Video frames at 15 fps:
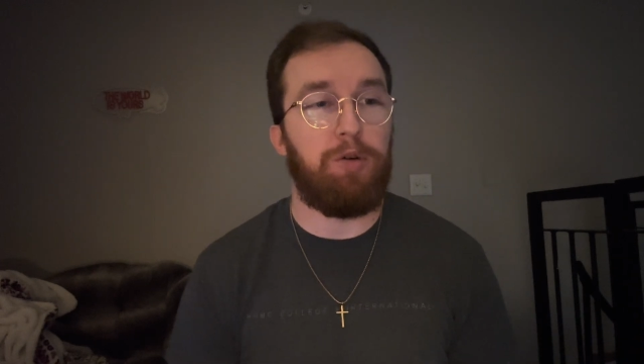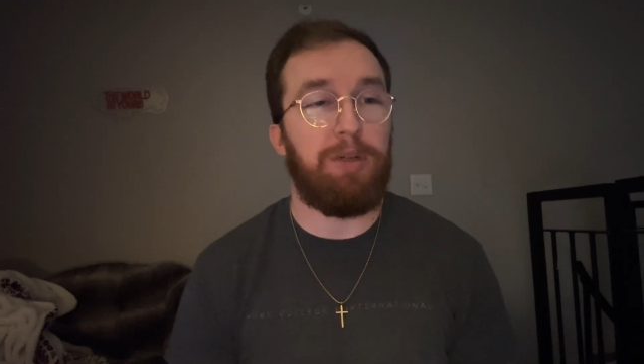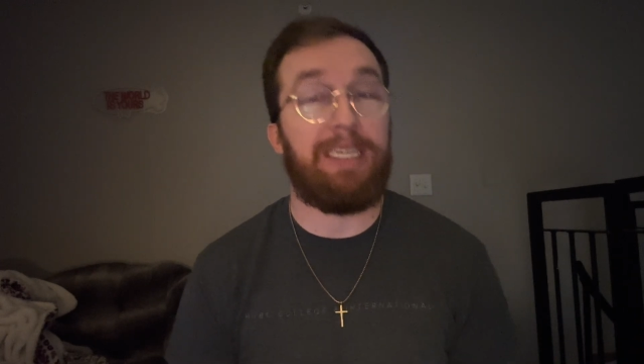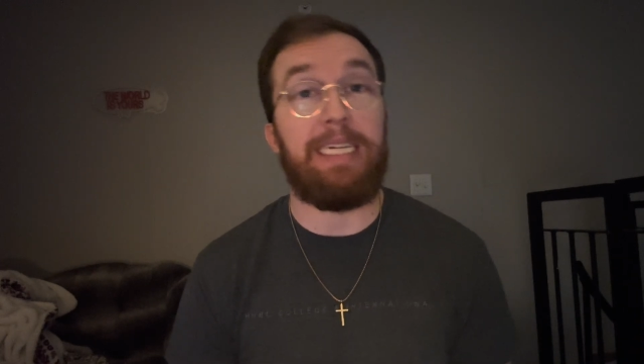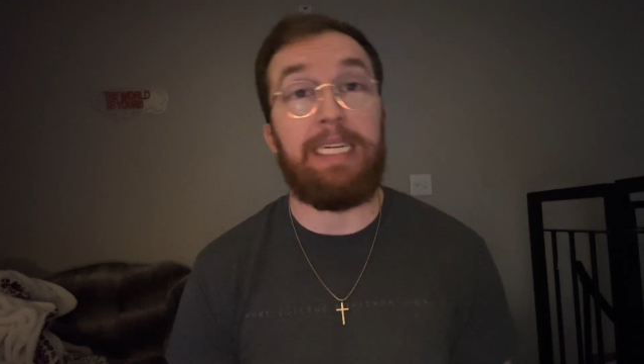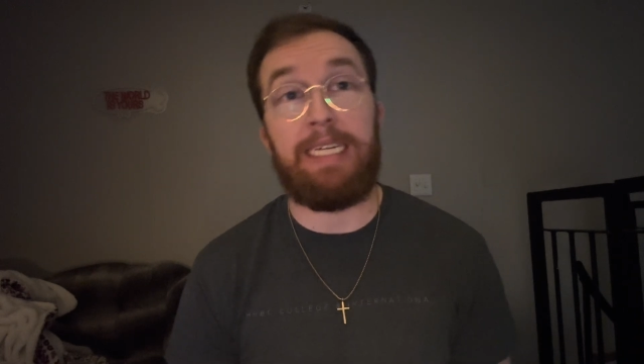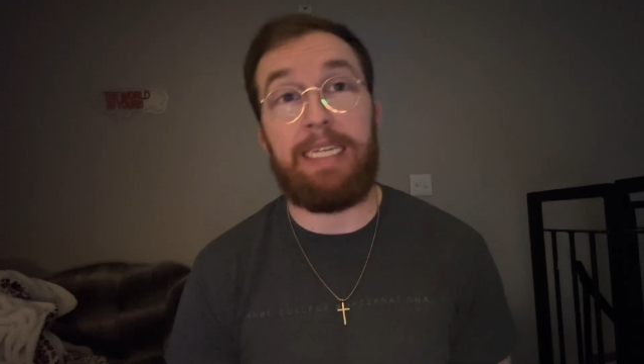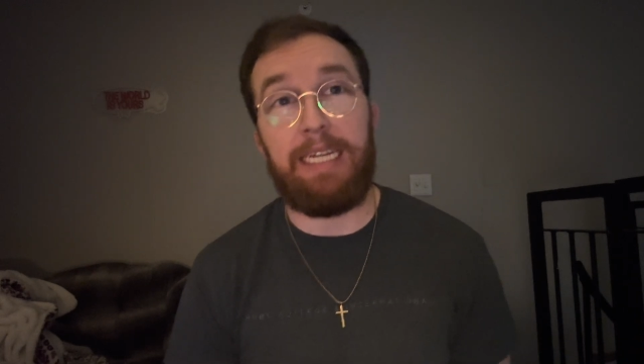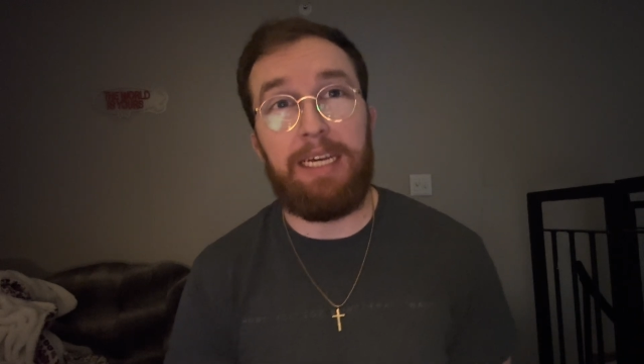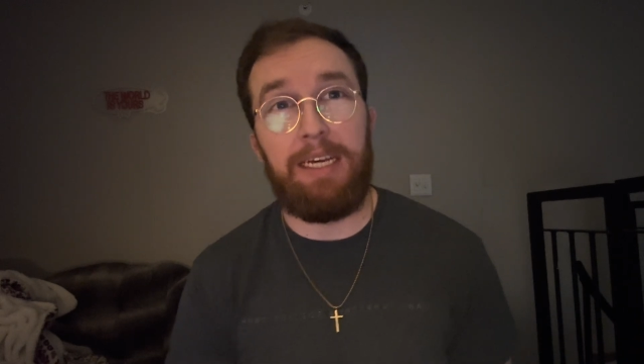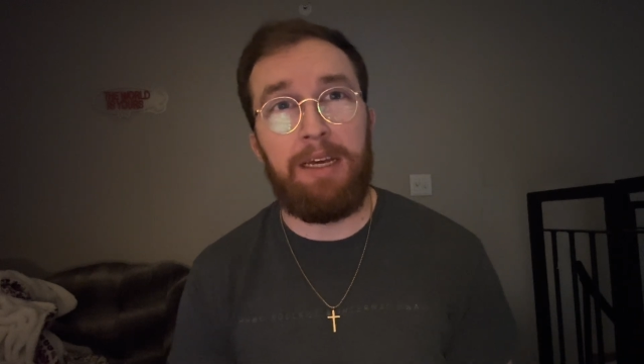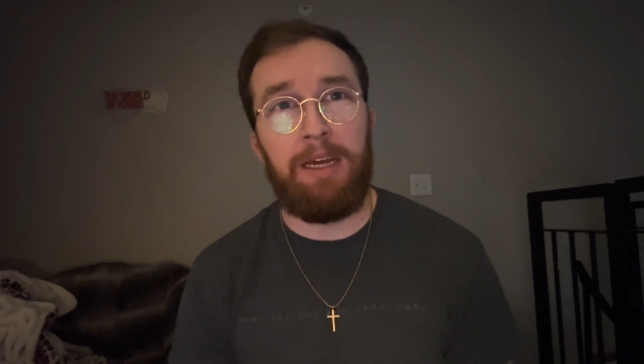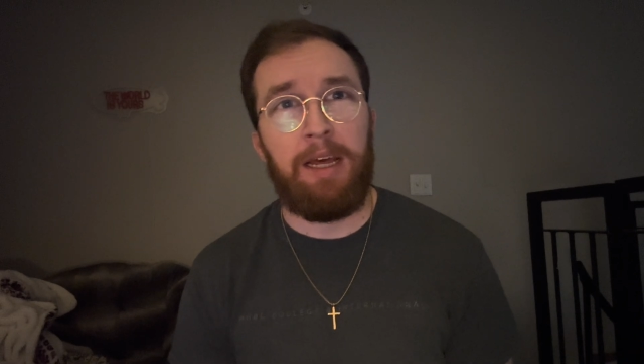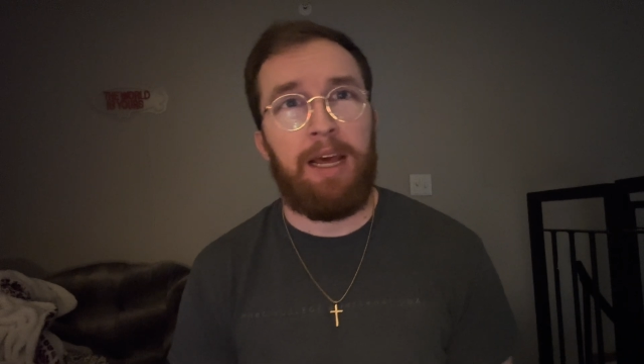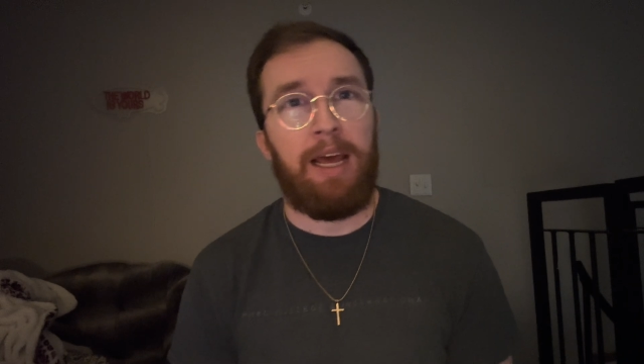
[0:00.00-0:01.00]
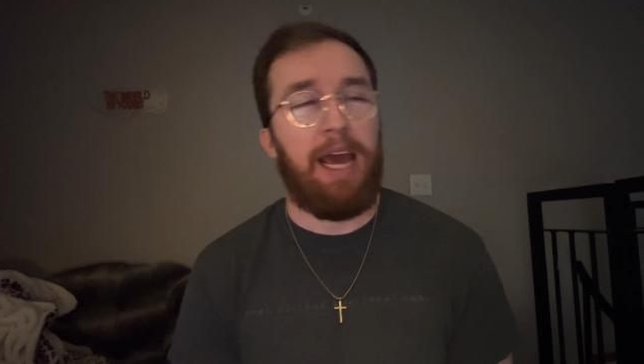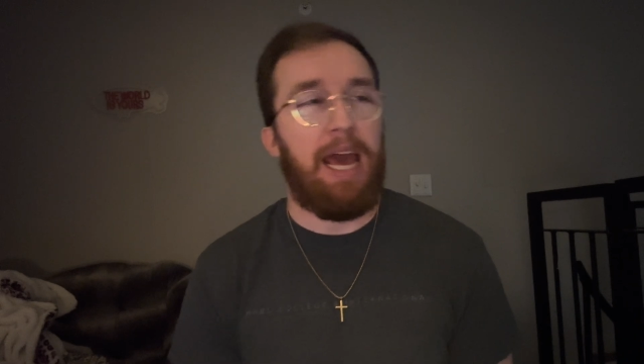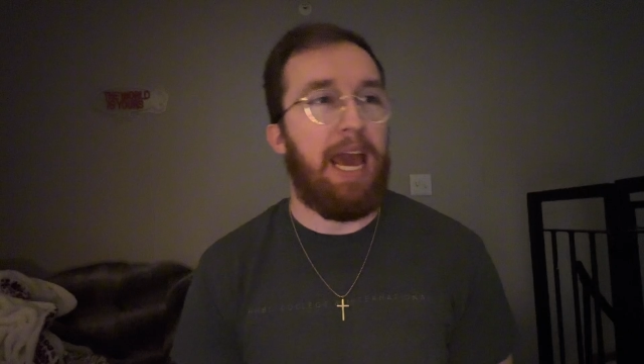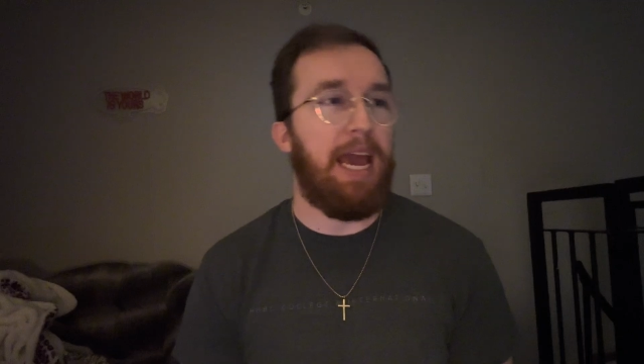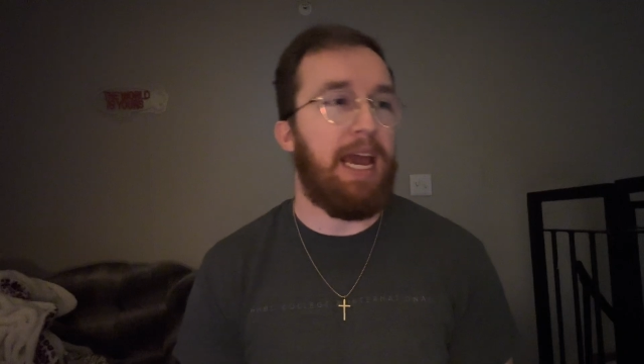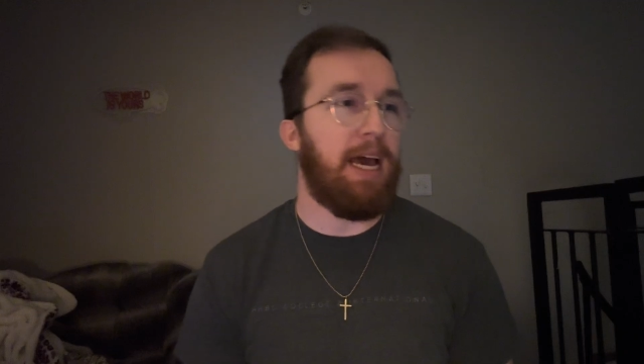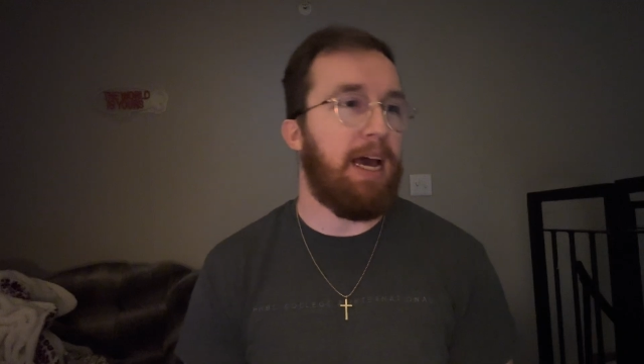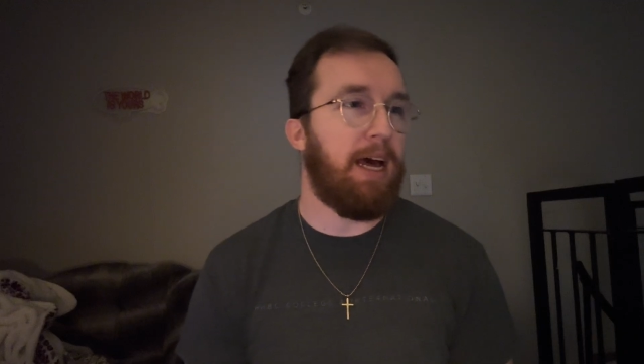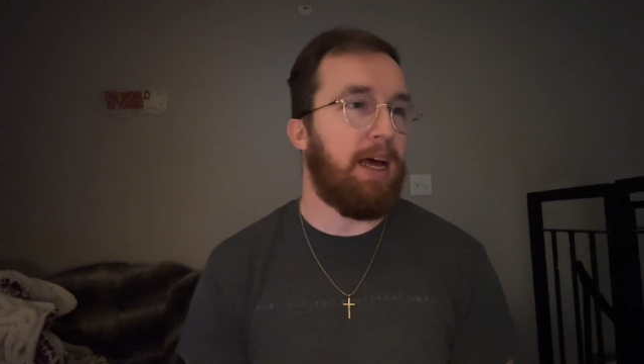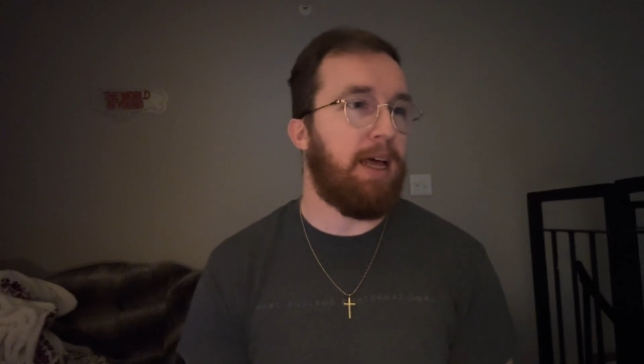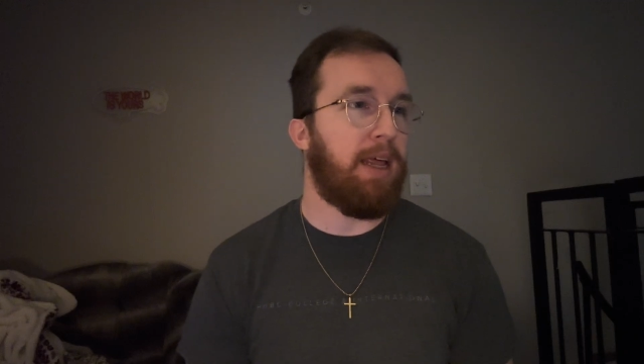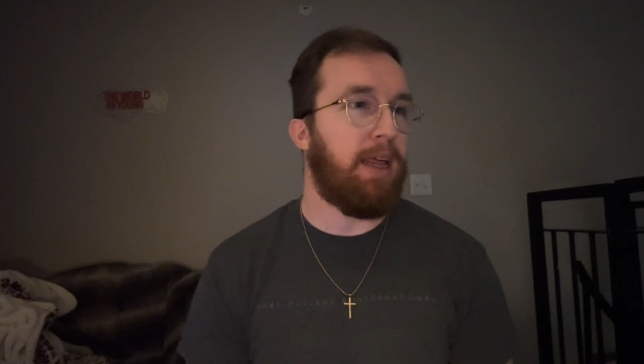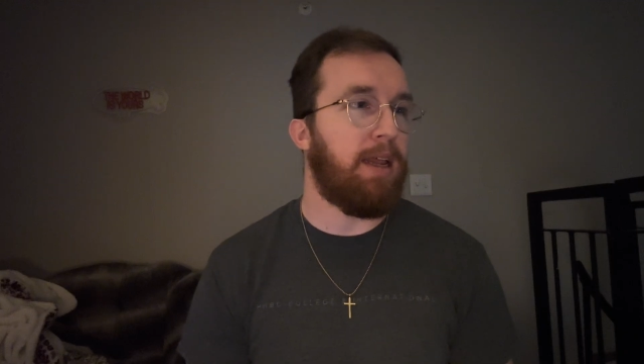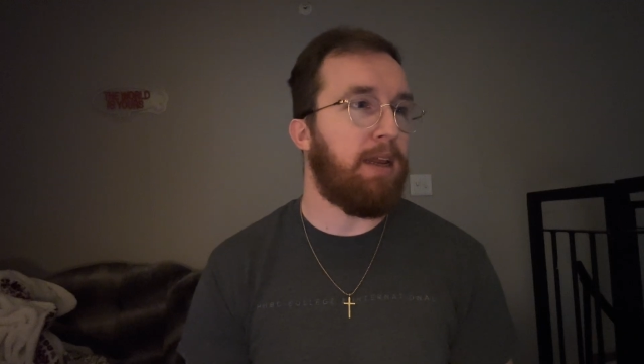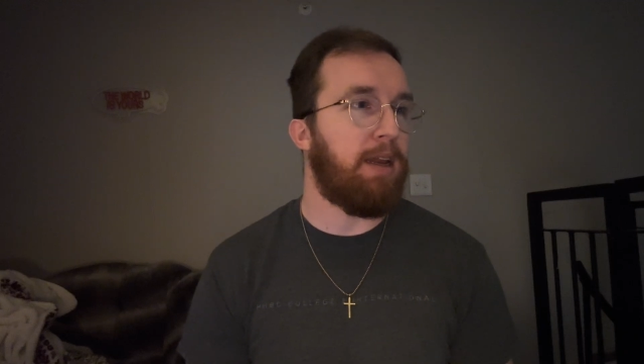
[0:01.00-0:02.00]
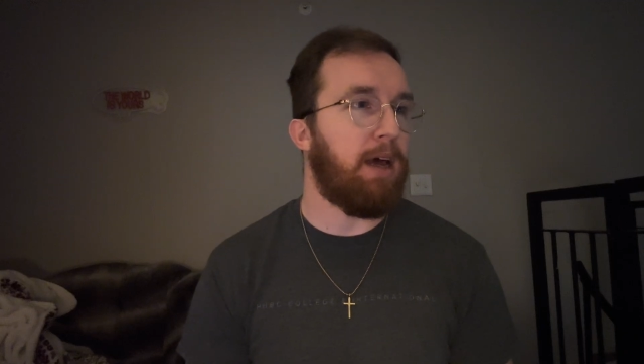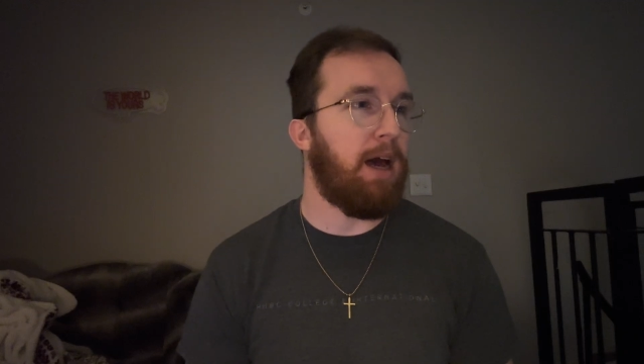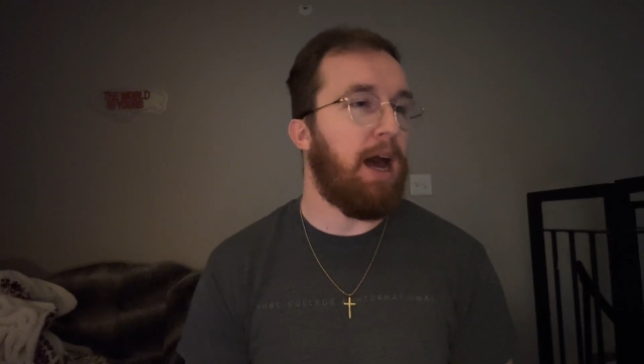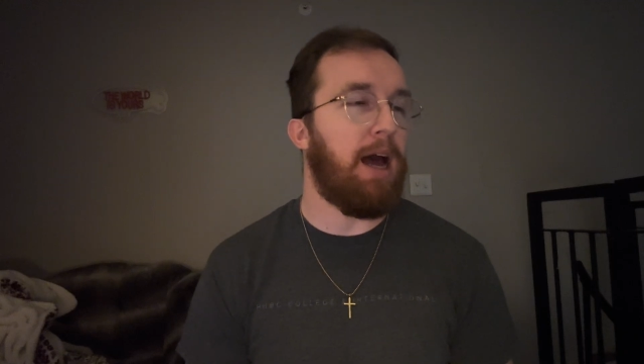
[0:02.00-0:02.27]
CC, and